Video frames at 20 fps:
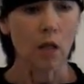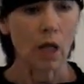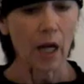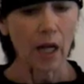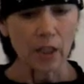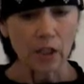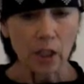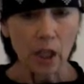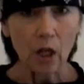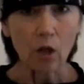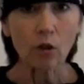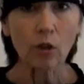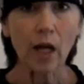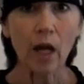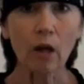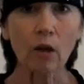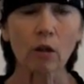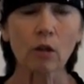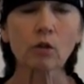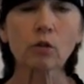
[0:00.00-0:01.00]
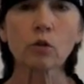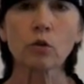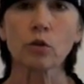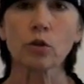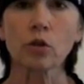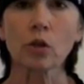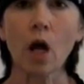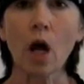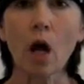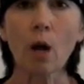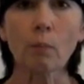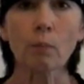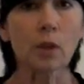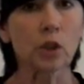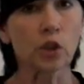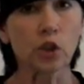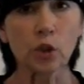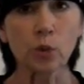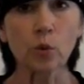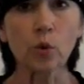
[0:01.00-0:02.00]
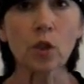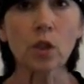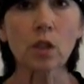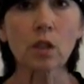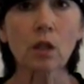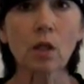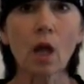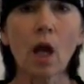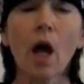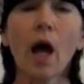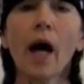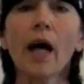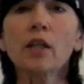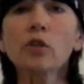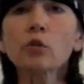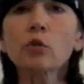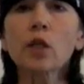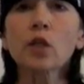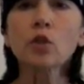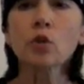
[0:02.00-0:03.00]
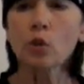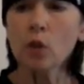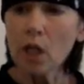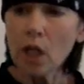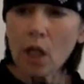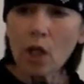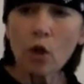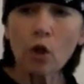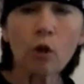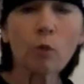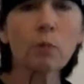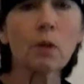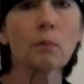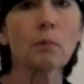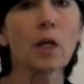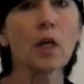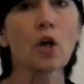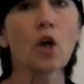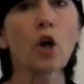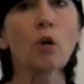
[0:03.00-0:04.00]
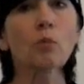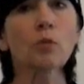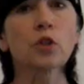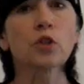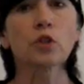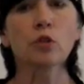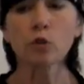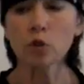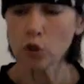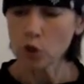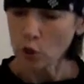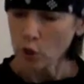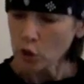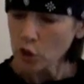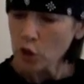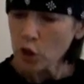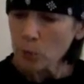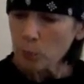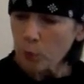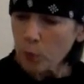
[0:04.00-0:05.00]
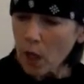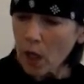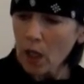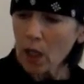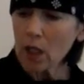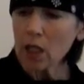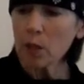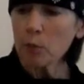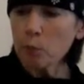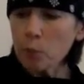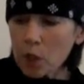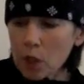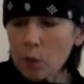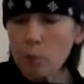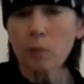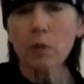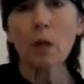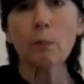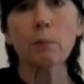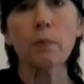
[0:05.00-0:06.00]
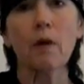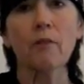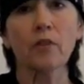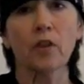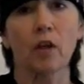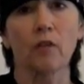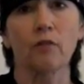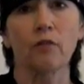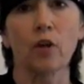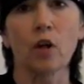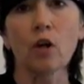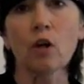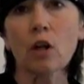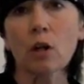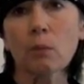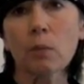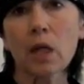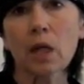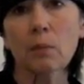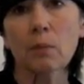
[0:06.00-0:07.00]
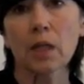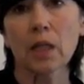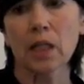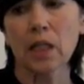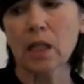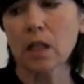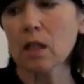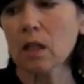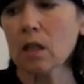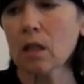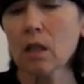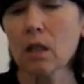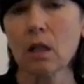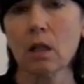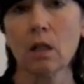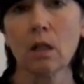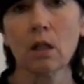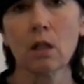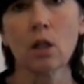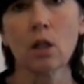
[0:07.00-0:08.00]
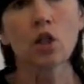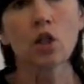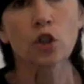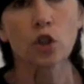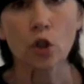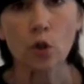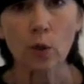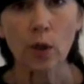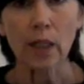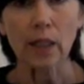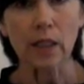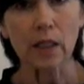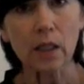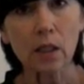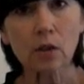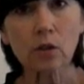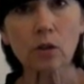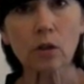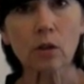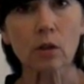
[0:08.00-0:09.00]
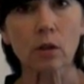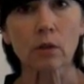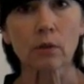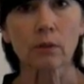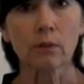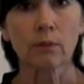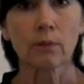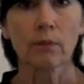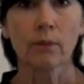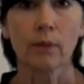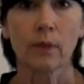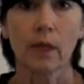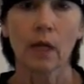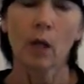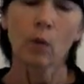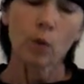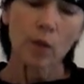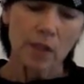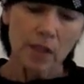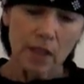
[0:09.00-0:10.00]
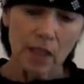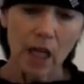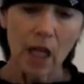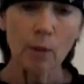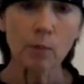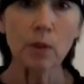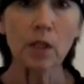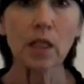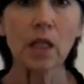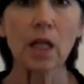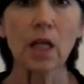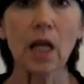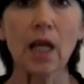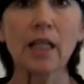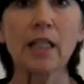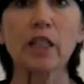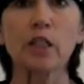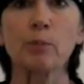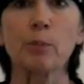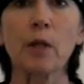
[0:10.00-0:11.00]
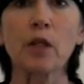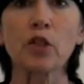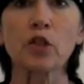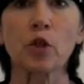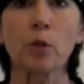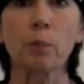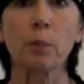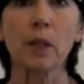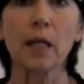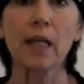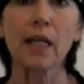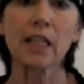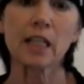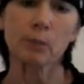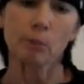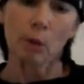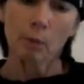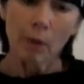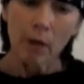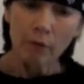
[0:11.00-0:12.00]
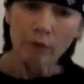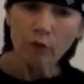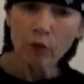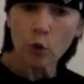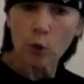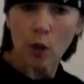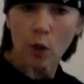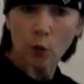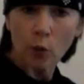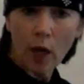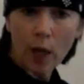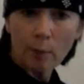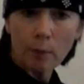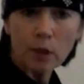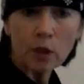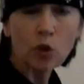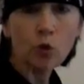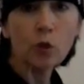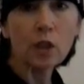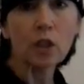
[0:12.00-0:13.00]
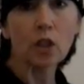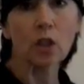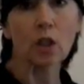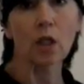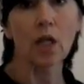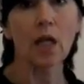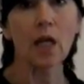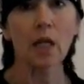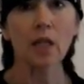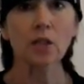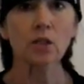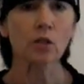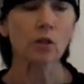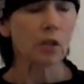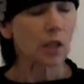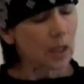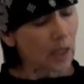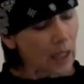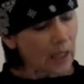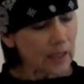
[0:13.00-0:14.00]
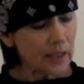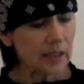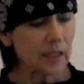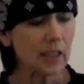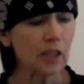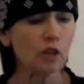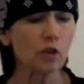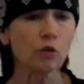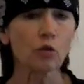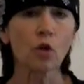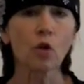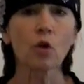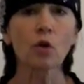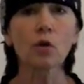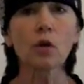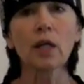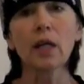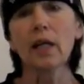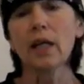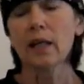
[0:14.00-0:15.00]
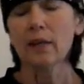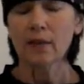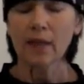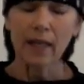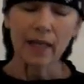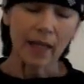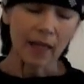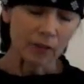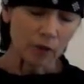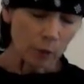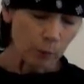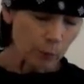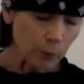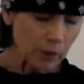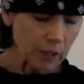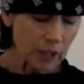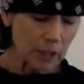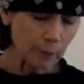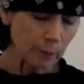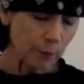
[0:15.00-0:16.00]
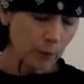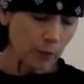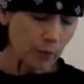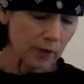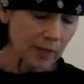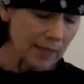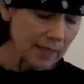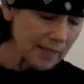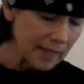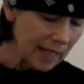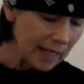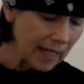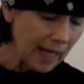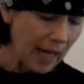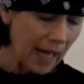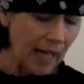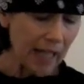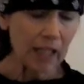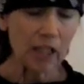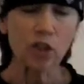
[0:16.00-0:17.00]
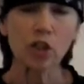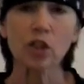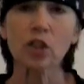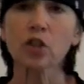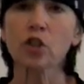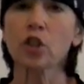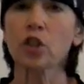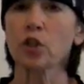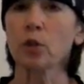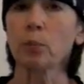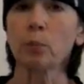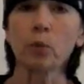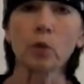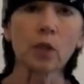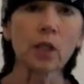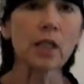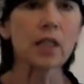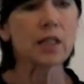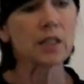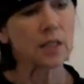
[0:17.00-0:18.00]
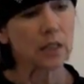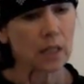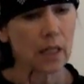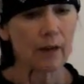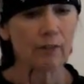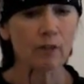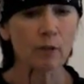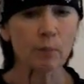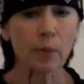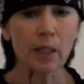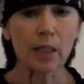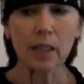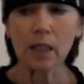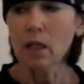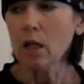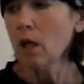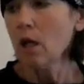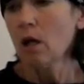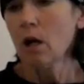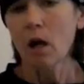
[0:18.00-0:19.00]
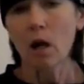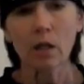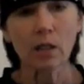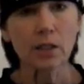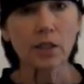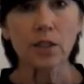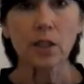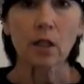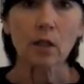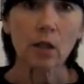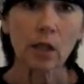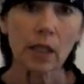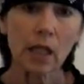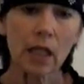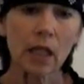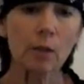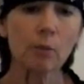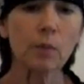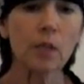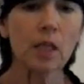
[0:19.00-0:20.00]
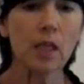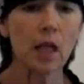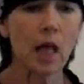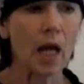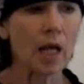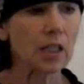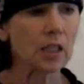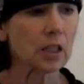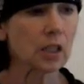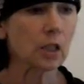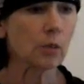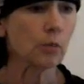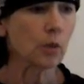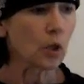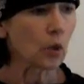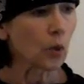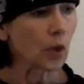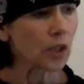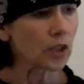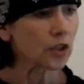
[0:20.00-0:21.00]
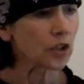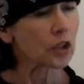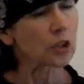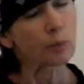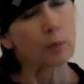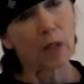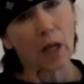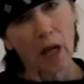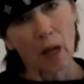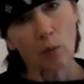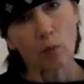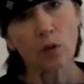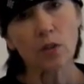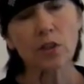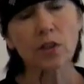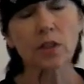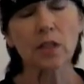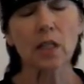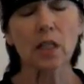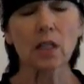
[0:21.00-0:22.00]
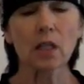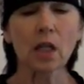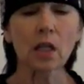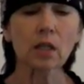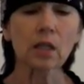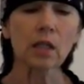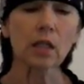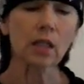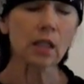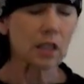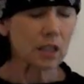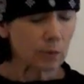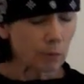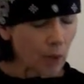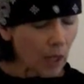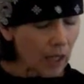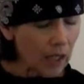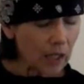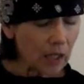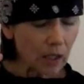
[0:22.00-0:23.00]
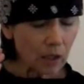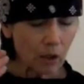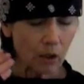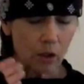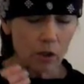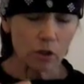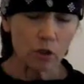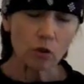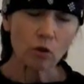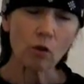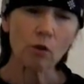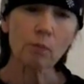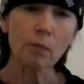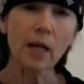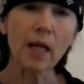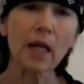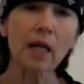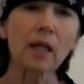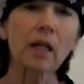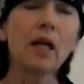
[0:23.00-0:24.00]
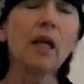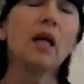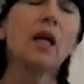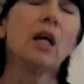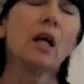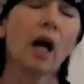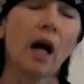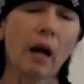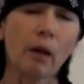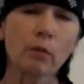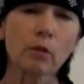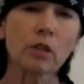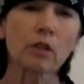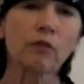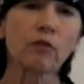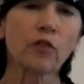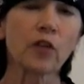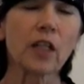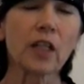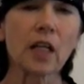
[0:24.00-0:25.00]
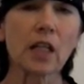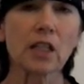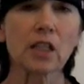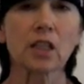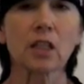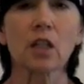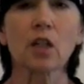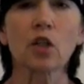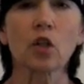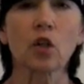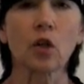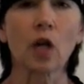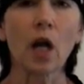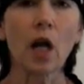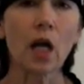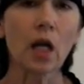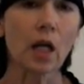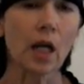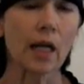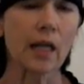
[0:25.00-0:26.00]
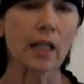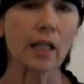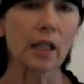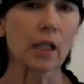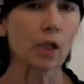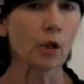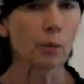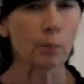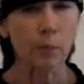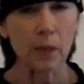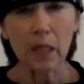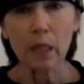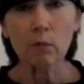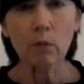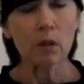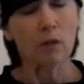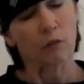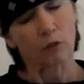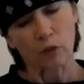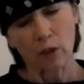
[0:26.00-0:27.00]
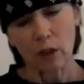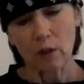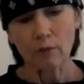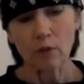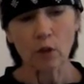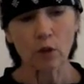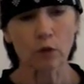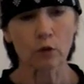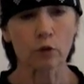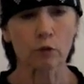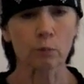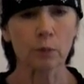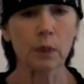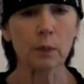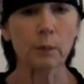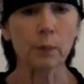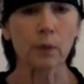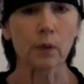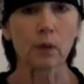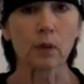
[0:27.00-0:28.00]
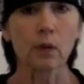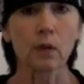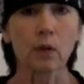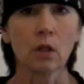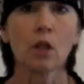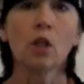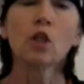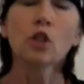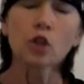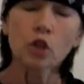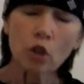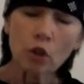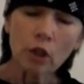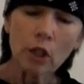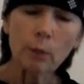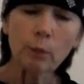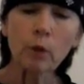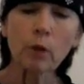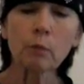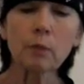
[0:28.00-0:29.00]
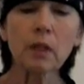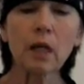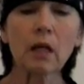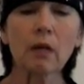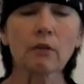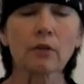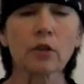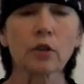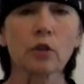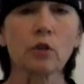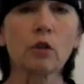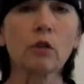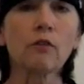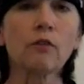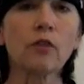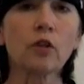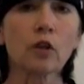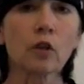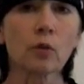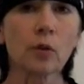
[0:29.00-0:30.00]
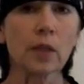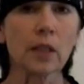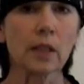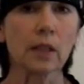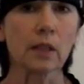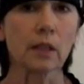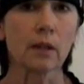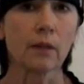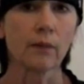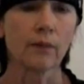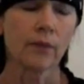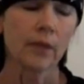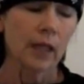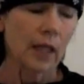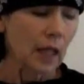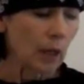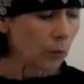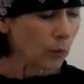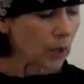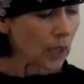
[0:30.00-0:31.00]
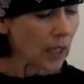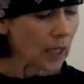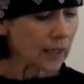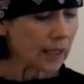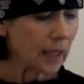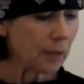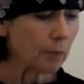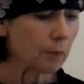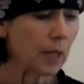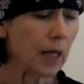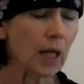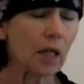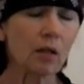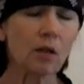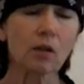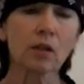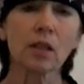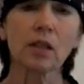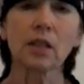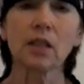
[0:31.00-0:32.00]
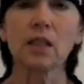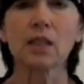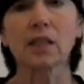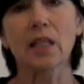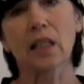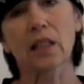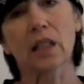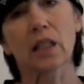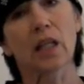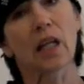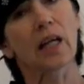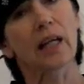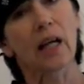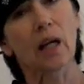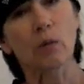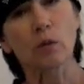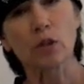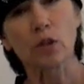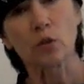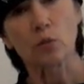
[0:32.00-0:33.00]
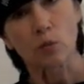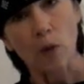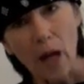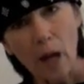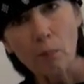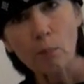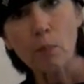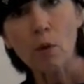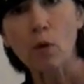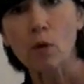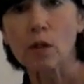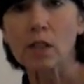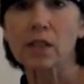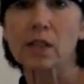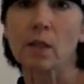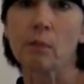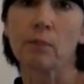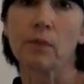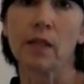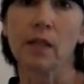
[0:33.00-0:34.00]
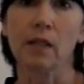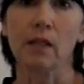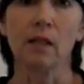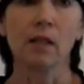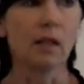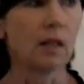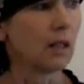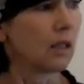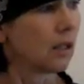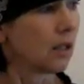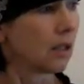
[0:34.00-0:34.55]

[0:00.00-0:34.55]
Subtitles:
I yelled at her to stop, but she wouldn't. I tried to hit her, but my arm was too short. She practically picked me up off the floor by my ear. So I kicked her. I wasn't aiming at any special place, but my foot went right between her legs. So the next thing you know, they got the principal and the psychologist and the police and everybody all interrogating me and asking me questions. But I wouldn't say nothing because my ear hurt so bad. I was afraid I'd start crying like a little baby in front of all those people. So they put me out of school for a week. And when I came back, all the kids acted like I was Rambo or something.